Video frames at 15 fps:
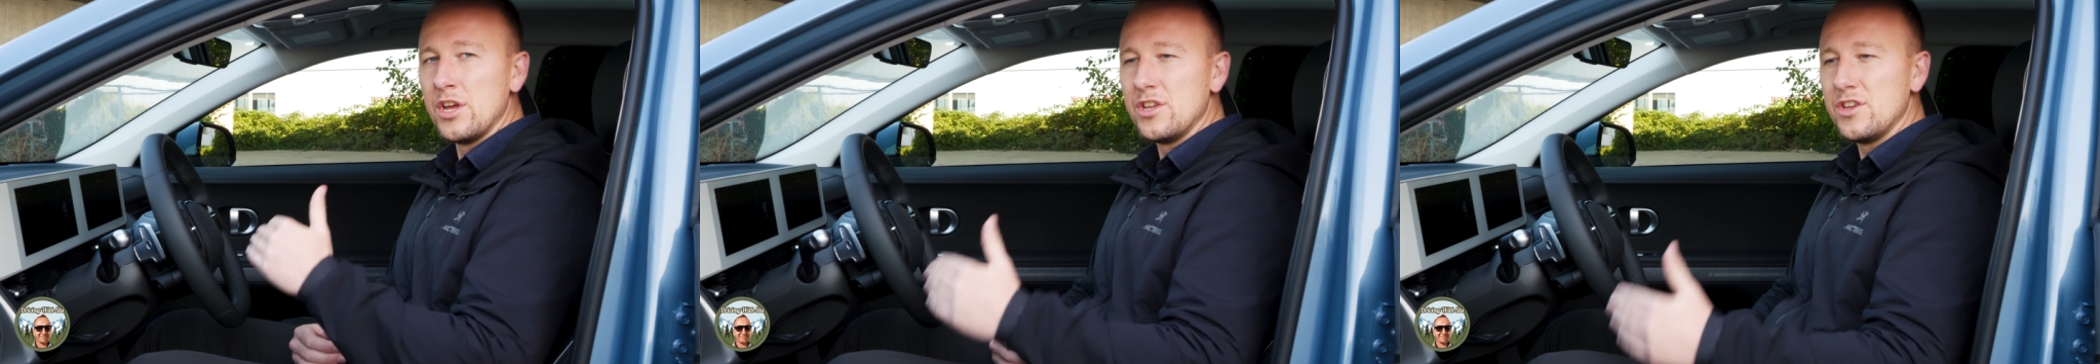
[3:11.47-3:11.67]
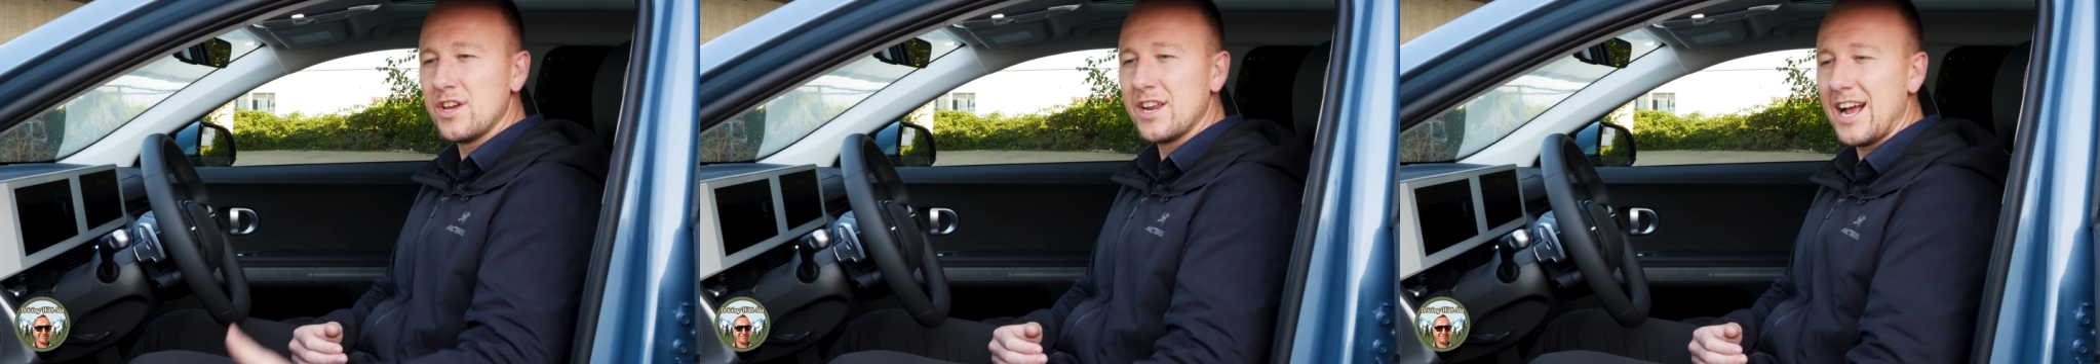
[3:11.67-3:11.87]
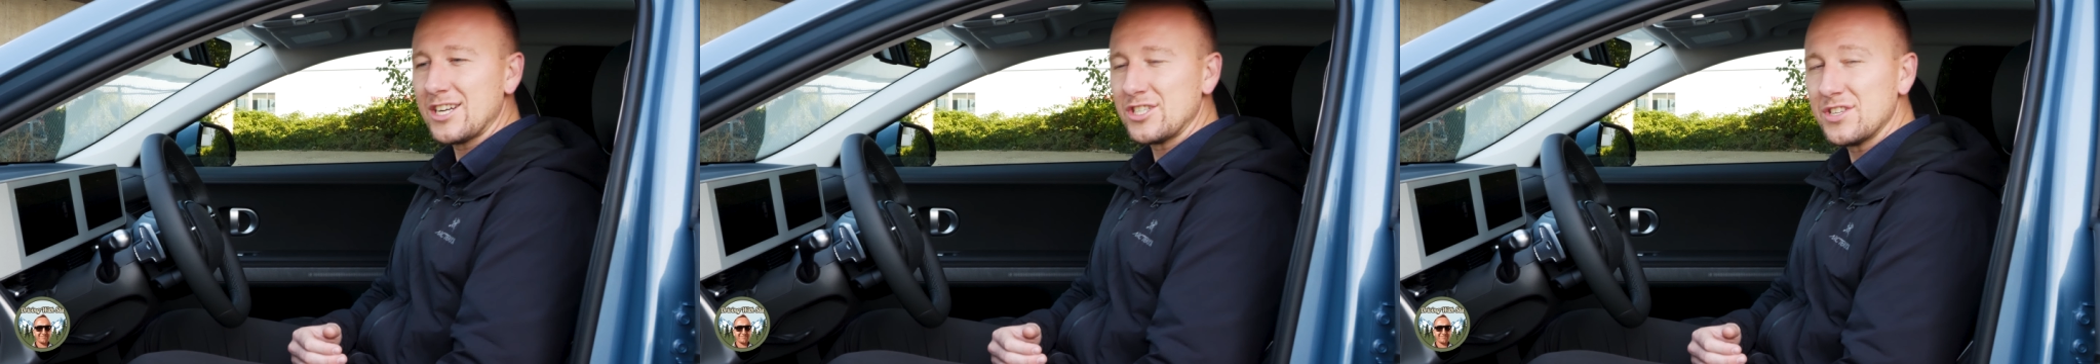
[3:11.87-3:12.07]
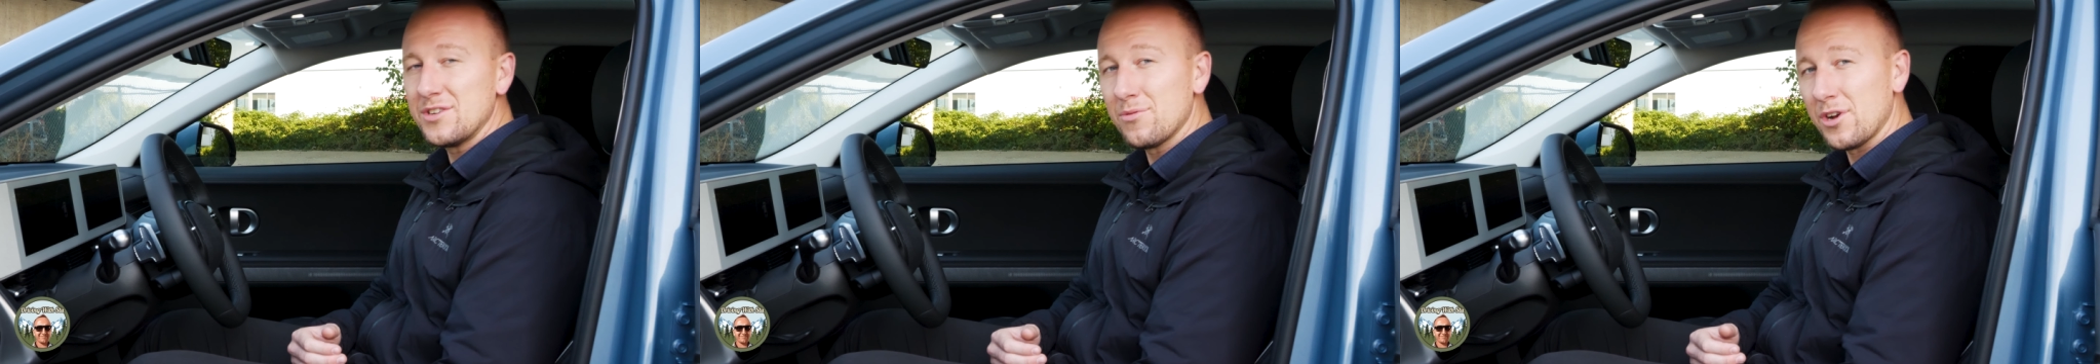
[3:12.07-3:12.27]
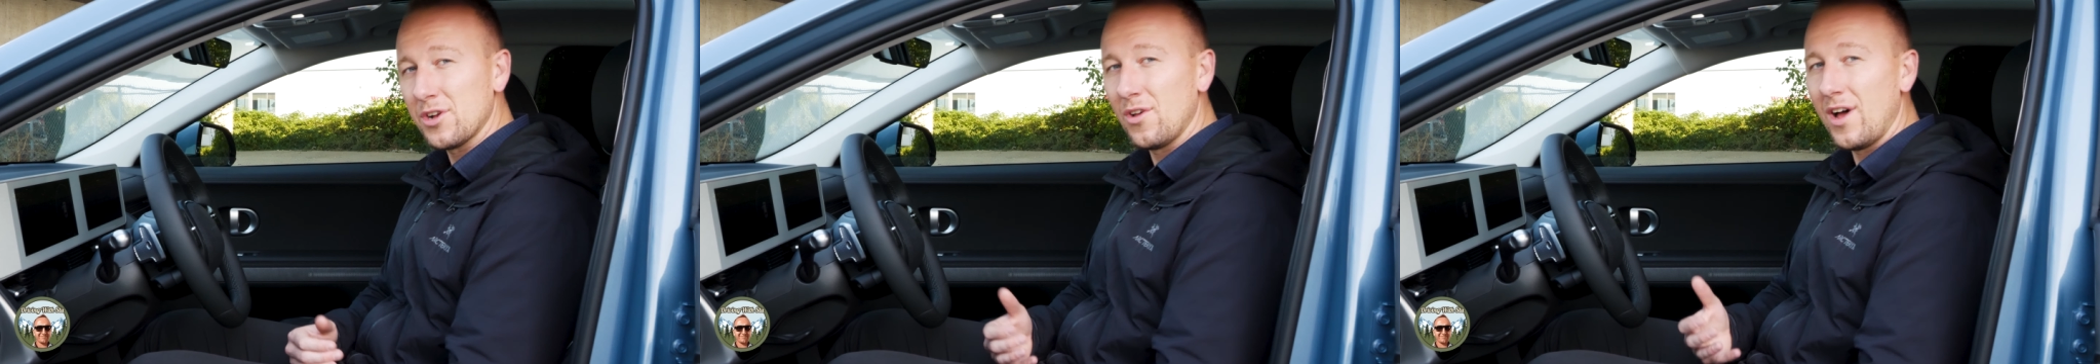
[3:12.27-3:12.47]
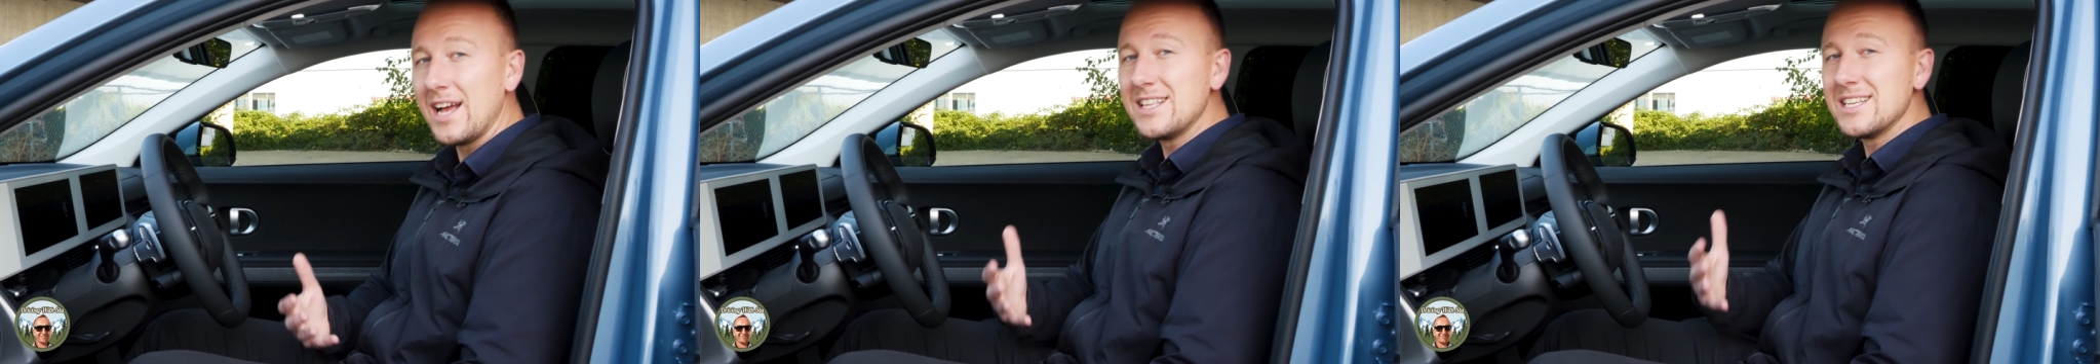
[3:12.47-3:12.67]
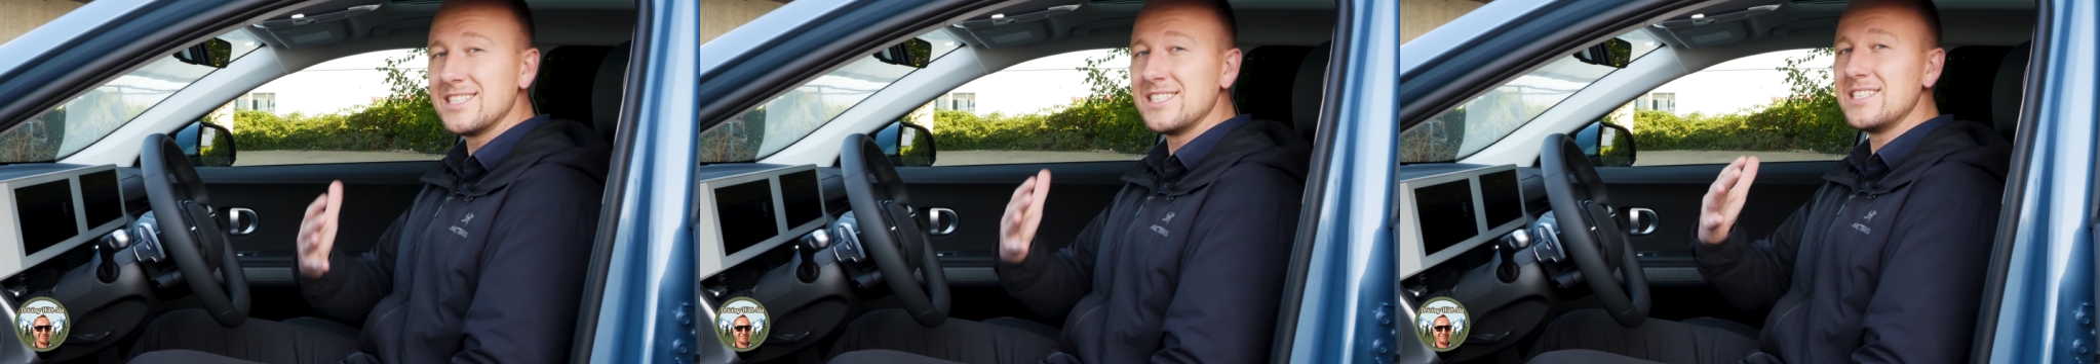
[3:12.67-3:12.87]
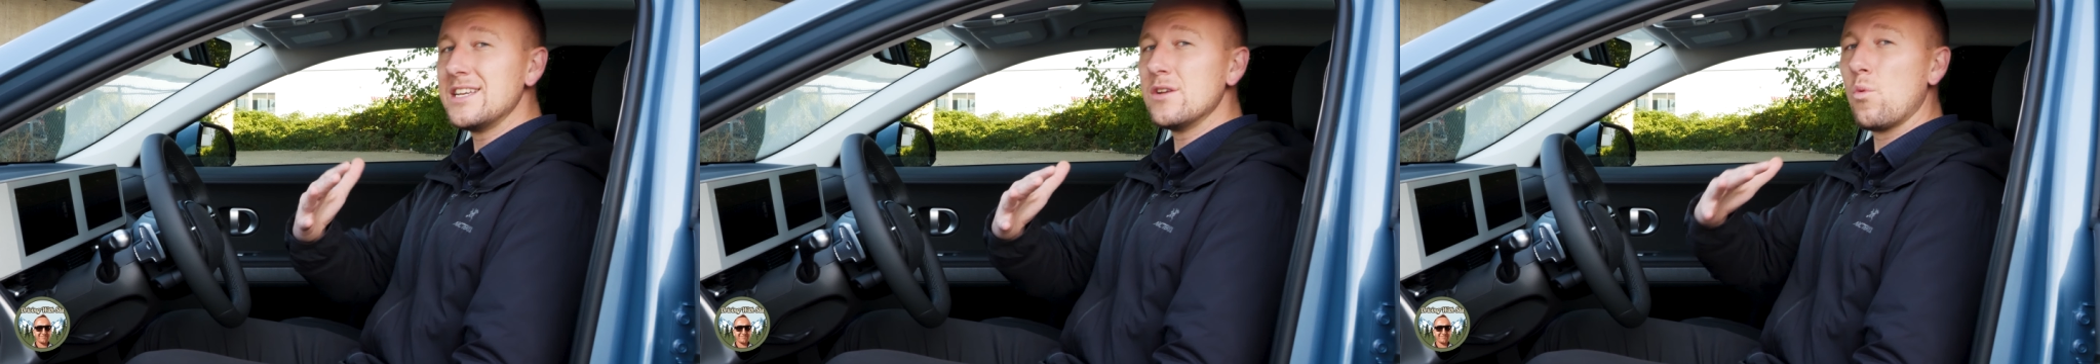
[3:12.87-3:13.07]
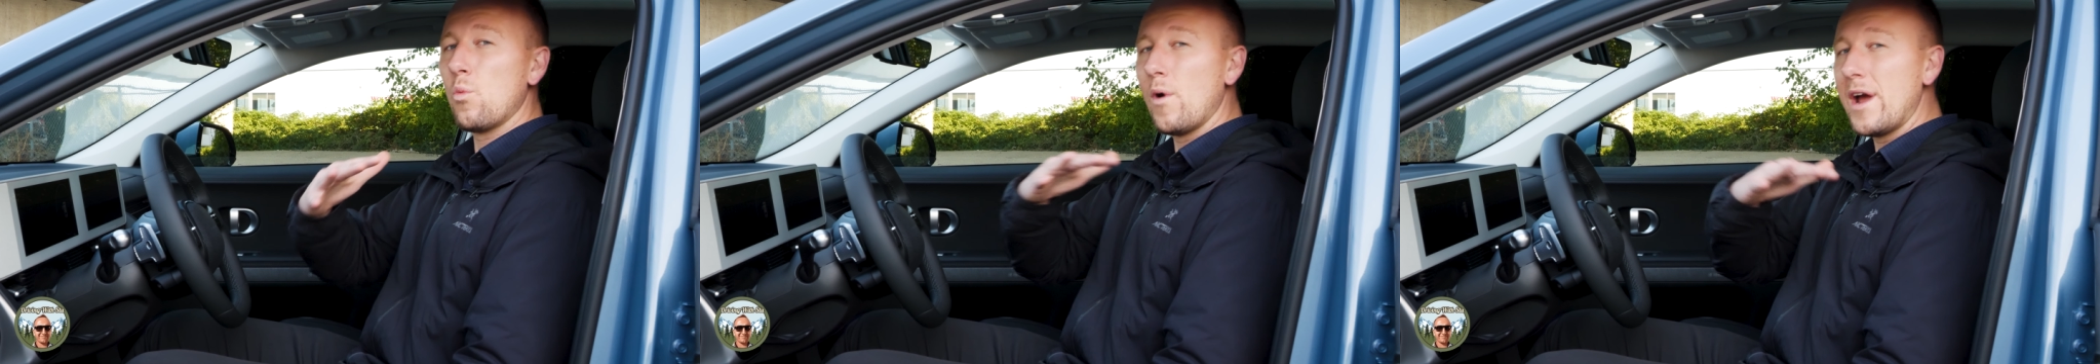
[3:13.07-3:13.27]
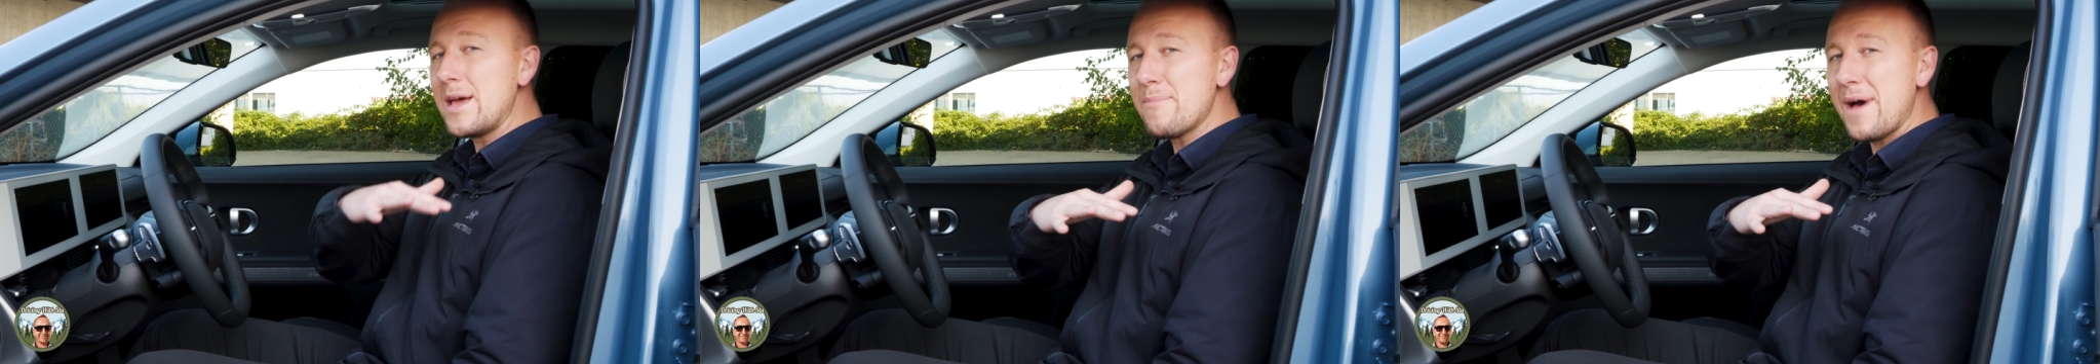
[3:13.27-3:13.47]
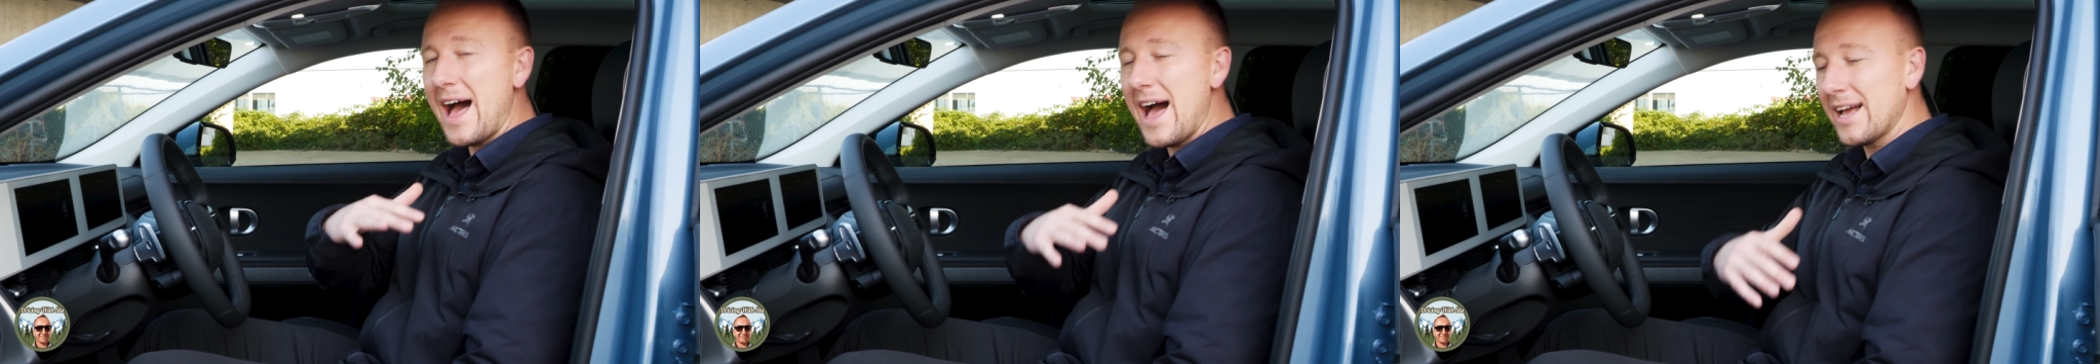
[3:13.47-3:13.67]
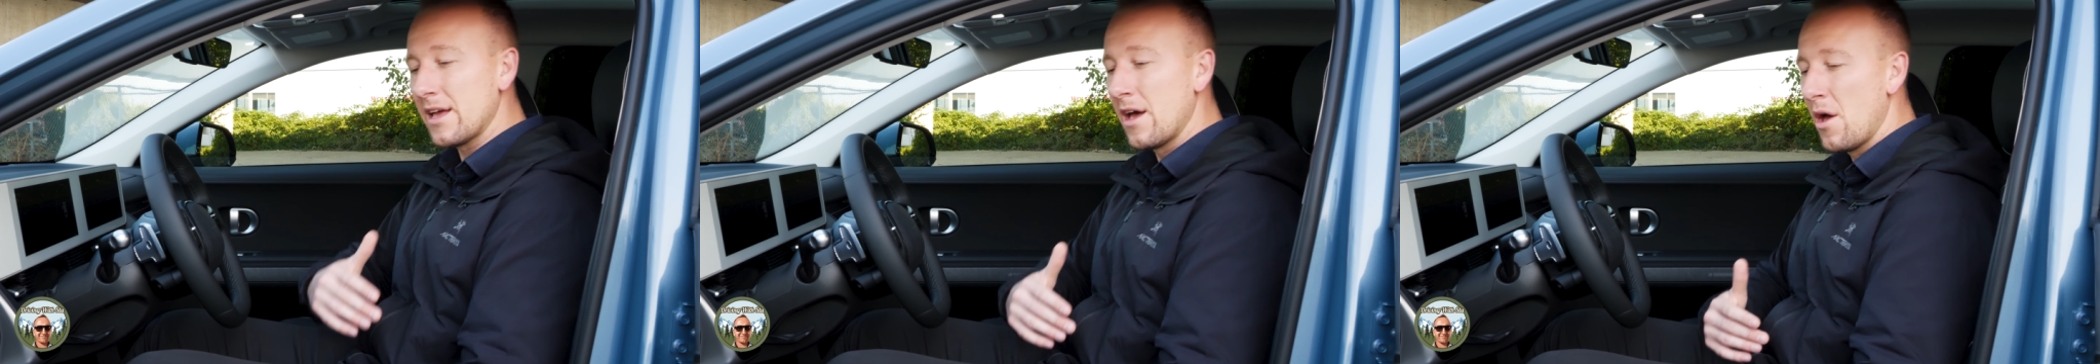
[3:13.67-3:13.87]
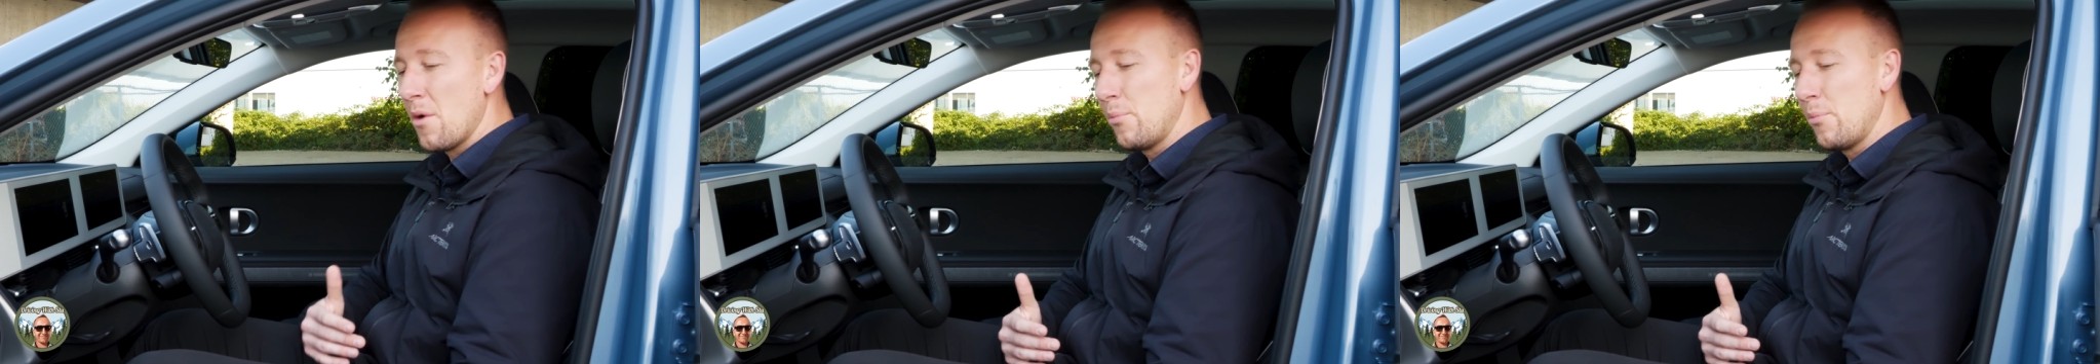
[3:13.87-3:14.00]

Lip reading: you can actually recline this seat way back,